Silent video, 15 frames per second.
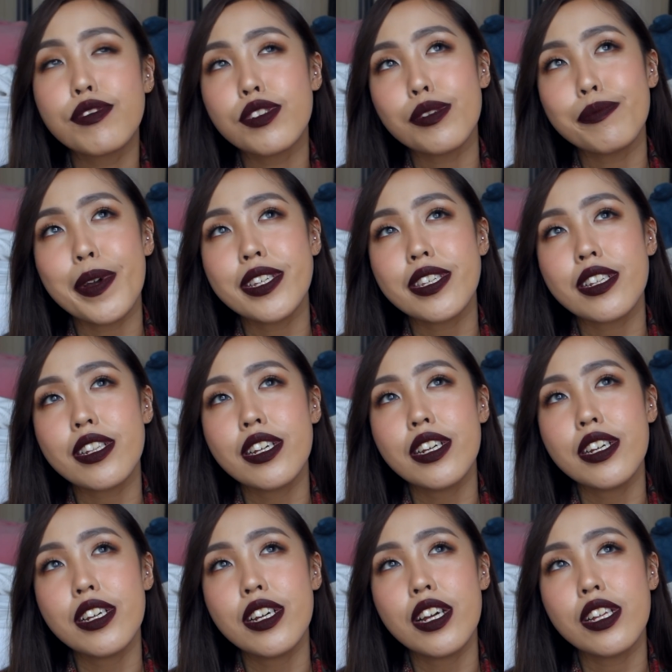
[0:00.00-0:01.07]
So
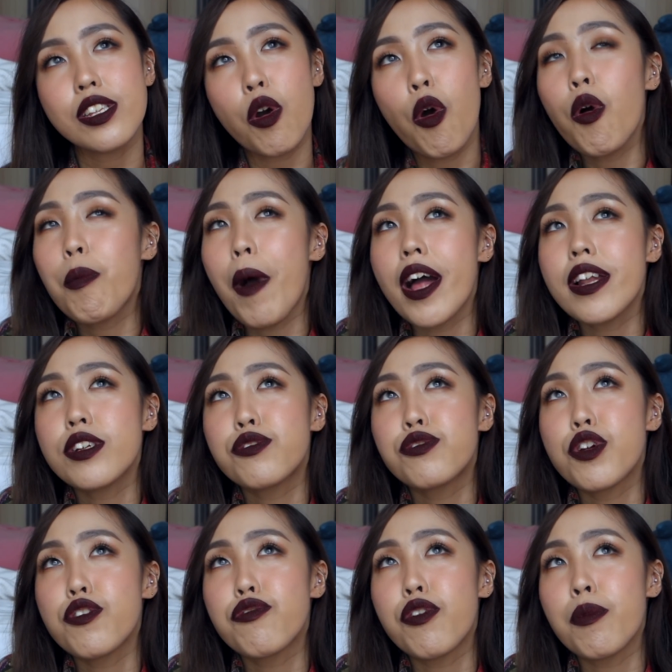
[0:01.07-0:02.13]
basically the whole Bali
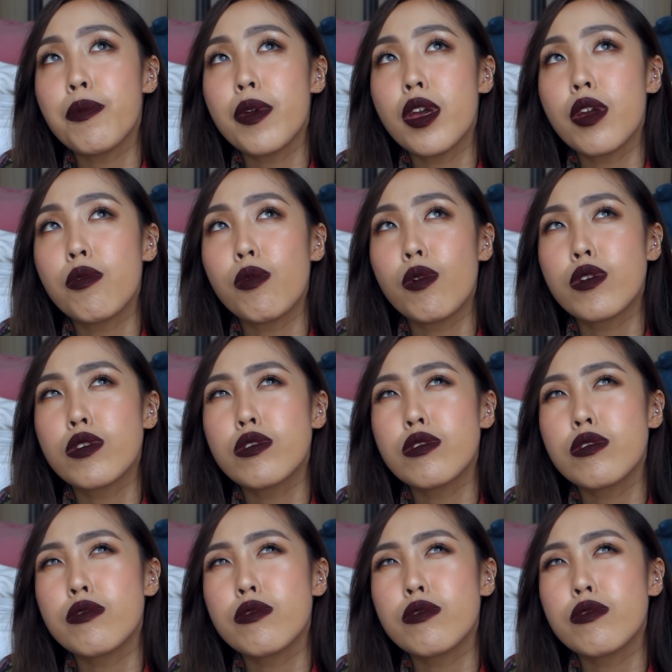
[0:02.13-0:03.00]
trip for me was